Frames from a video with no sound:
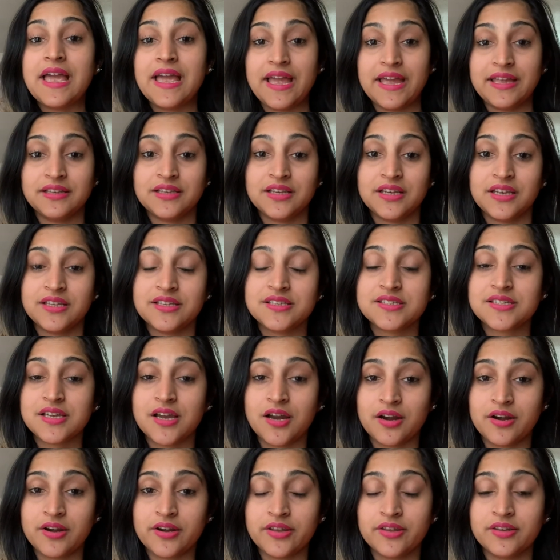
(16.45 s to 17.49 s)
NCLEX
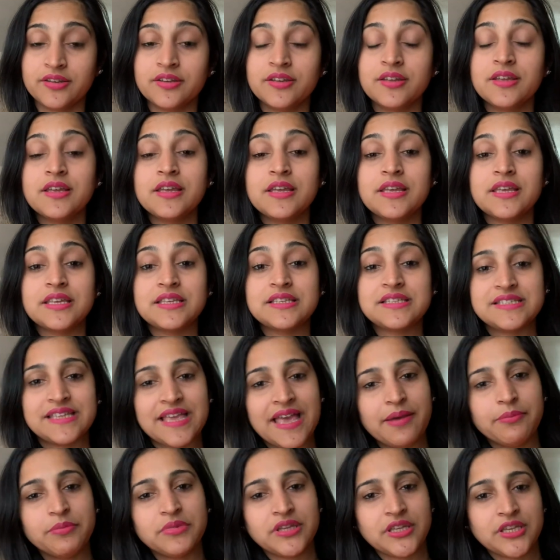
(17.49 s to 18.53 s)
RN
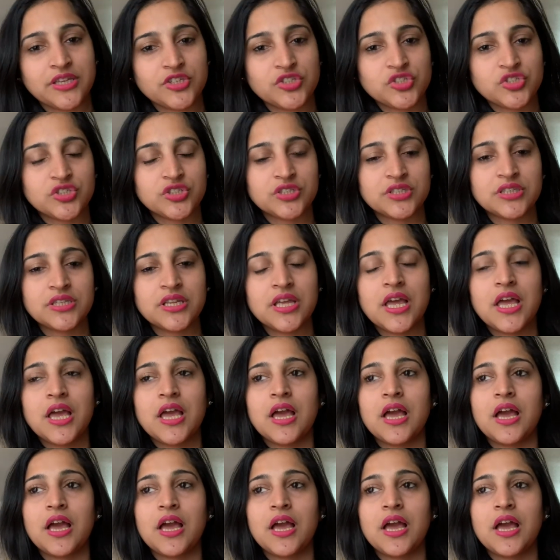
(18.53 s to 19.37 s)
examination